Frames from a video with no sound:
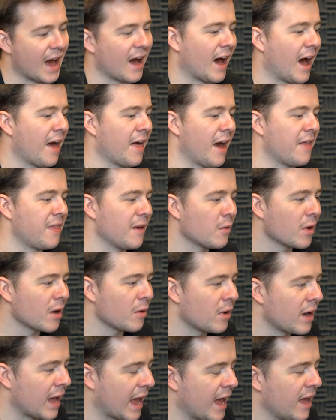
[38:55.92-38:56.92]
I think what I
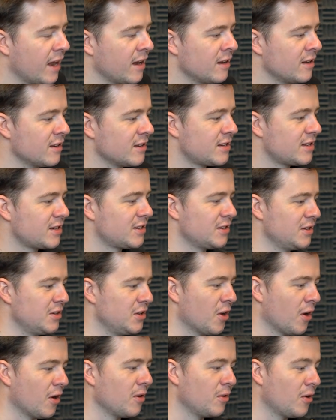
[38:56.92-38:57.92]
want to end, you
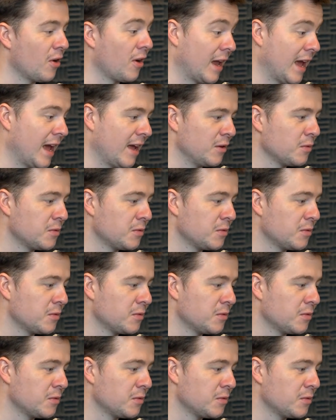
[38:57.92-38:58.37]
know, not end.